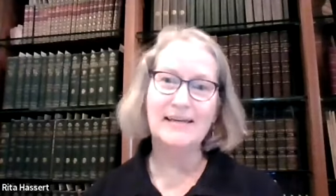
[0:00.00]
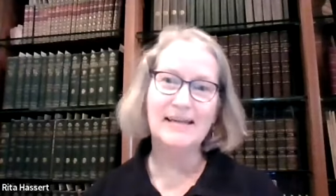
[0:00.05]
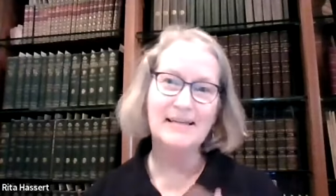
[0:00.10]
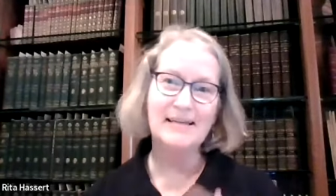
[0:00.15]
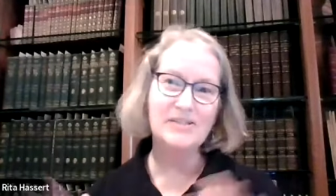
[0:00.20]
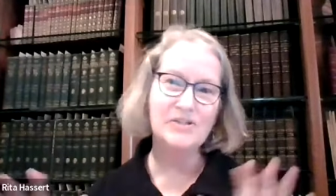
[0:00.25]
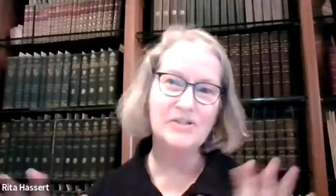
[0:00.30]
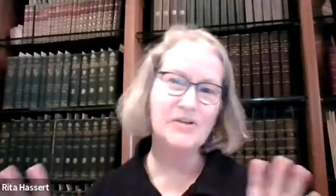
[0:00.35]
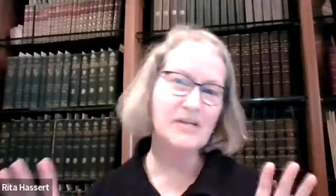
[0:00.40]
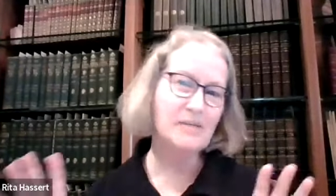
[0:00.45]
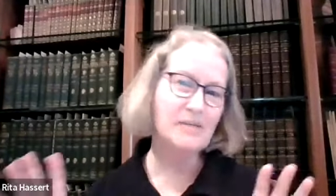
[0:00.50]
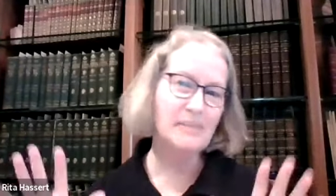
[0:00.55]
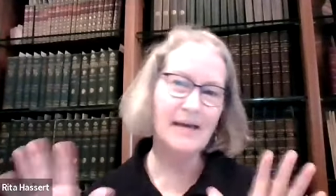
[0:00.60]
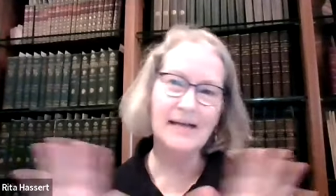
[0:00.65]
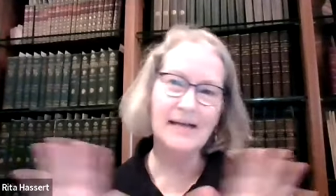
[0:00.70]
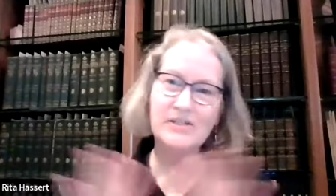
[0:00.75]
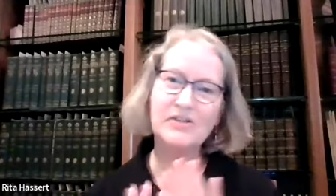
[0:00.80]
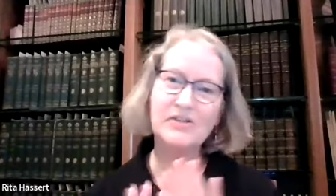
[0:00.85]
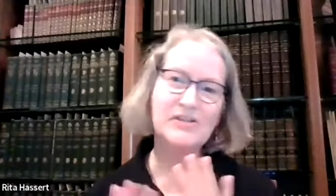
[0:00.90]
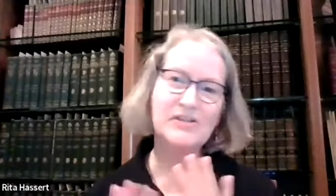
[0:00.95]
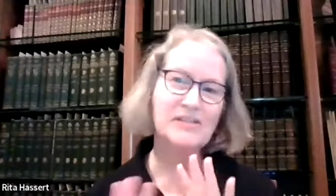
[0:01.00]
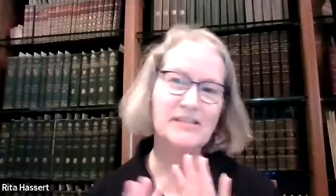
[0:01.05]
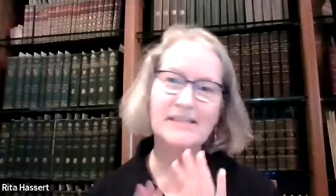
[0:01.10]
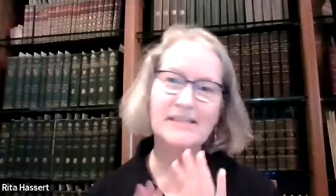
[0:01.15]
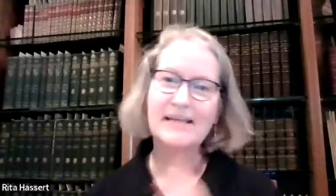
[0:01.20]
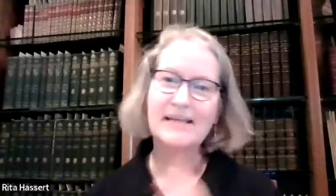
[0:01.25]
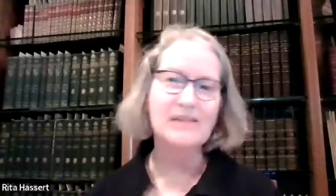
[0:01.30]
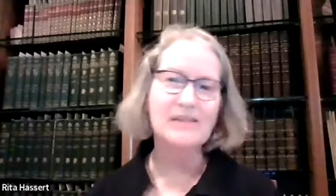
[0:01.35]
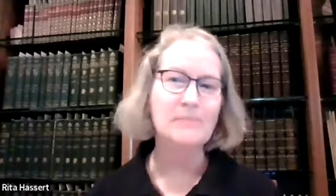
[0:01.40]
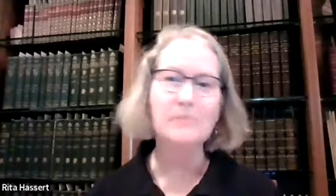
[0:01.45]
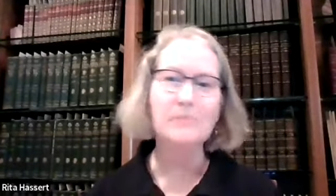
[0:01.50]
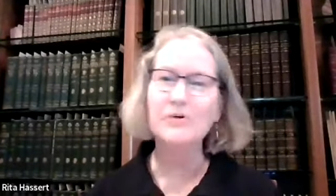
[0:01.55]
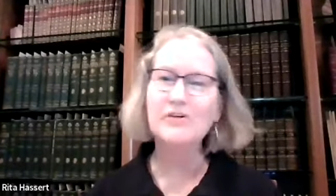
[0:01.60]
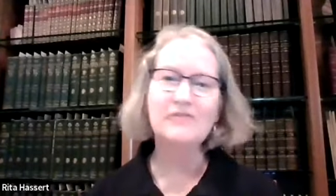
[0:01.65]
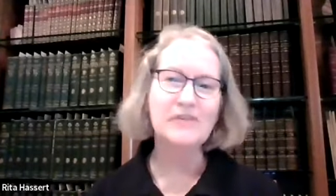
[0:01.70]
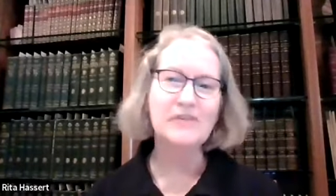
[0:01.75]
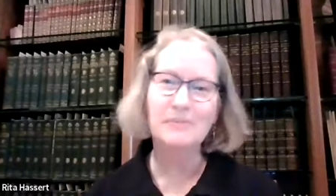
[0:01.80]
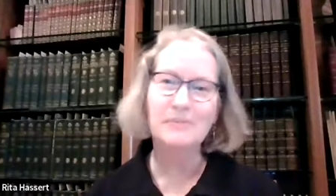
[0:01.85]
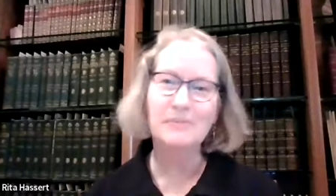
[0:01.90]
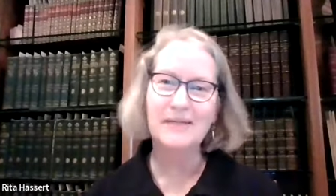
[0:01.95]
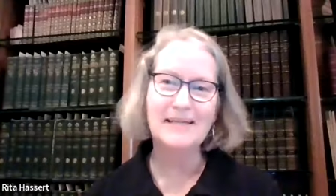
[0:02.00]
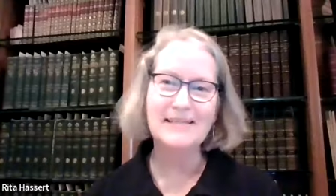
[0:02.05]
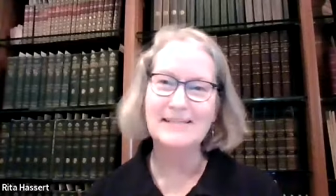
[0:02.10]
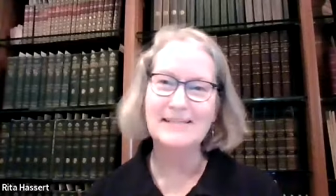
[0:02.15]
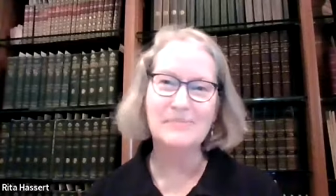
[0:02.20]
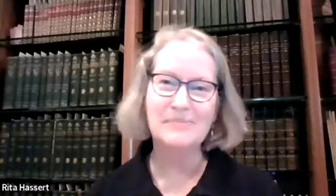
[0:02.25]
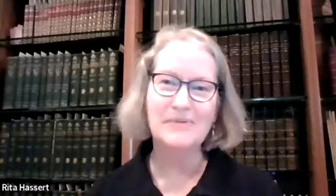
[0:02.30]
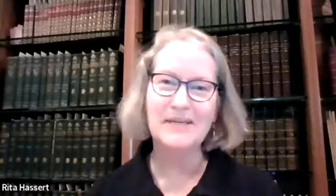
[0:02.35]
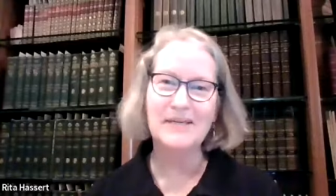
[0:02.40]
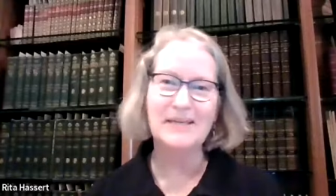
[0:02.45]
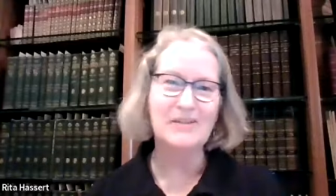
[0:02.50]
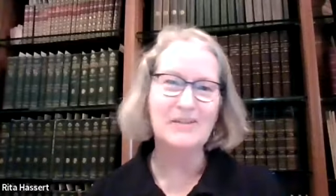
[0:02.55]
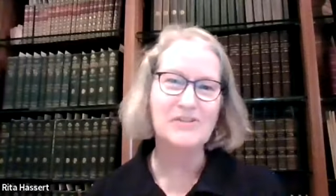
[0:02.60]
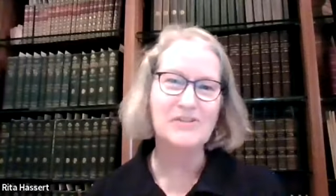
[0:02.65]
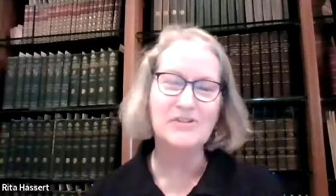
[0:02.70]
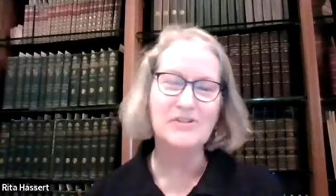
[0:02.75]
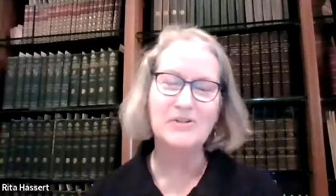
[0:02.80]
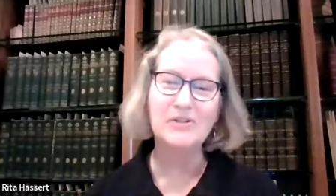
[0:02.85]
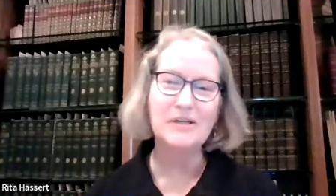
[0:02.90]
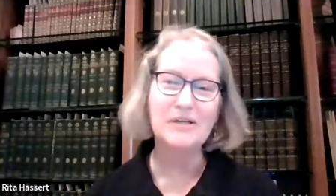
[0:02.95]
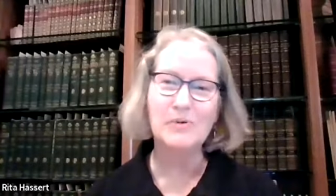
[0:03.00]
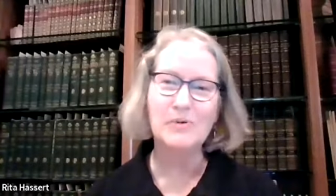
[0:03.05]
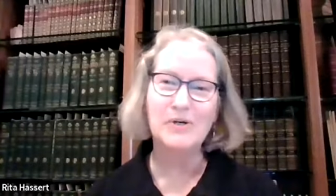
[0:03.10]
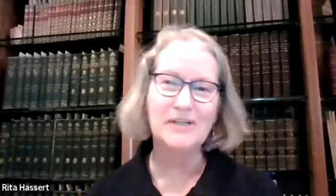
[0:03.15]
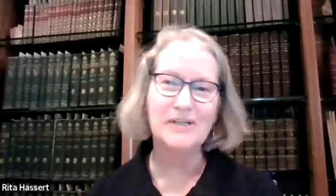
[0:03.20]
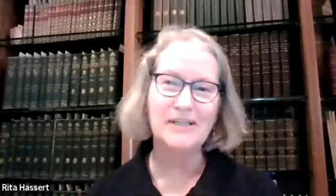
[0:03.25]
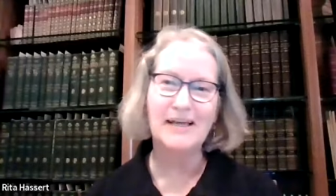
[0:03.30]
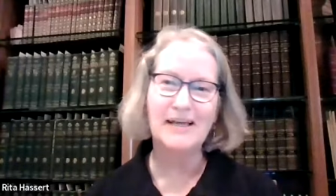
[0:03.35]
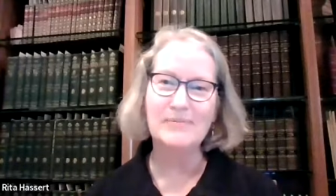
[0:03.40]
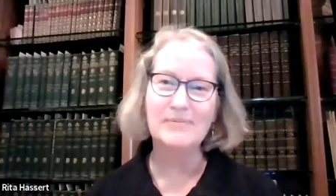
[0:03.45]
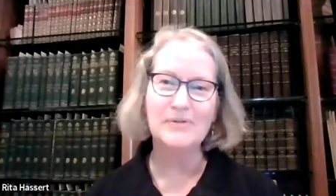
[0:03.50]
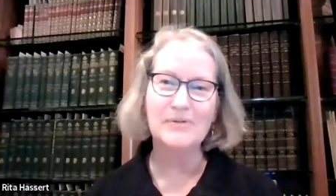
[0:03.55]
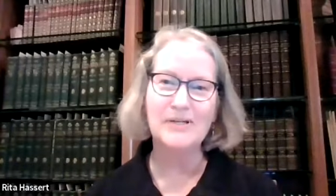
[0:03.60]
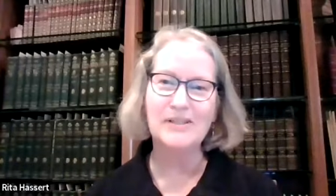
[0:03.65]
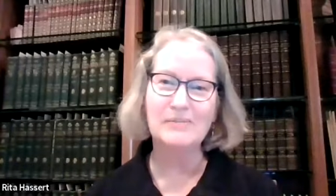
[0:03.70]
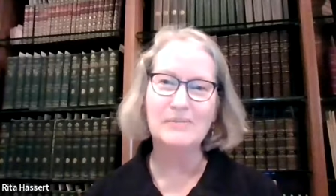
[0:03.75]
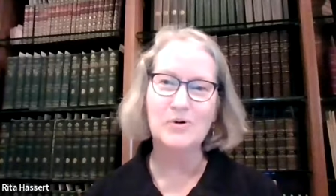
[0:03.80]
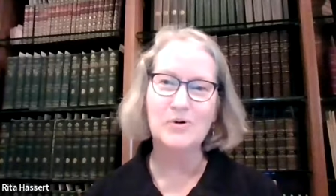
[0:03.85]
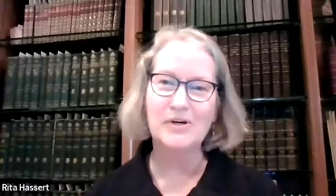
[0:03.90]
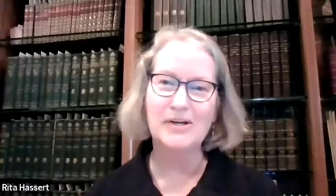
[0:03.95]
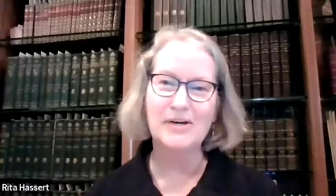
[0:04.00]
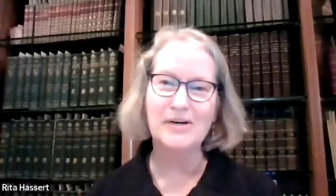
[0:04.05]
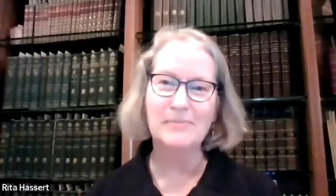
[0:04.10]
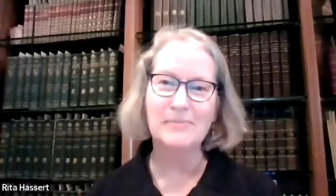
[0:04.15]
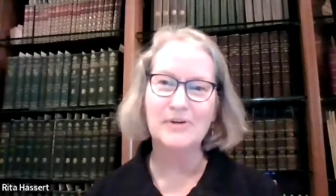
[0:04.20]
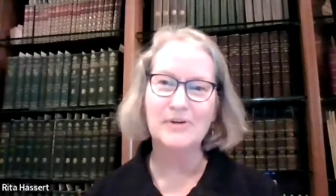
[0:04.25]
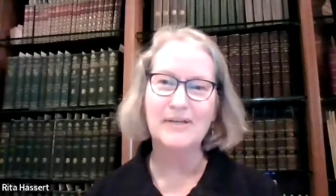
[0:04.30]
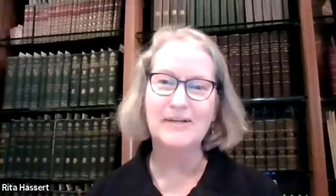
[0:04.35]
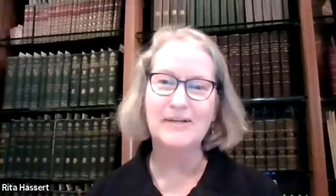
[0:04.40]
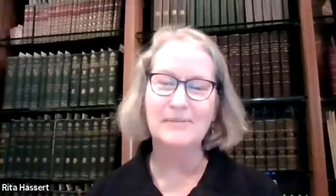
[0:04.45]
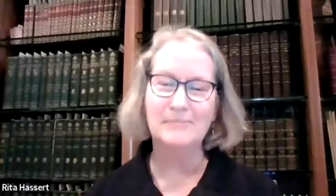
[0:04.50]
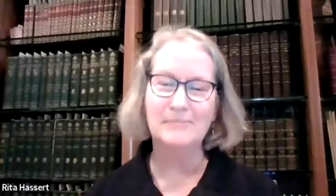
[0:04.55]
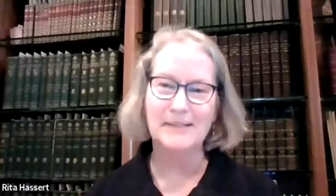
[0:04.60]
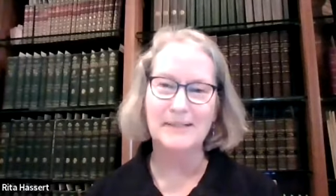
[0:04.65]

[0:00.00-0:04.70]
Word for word: And as you can imagine, this is like the perfect place to be, in the Sterling Morton Library at the Morton Arboretum.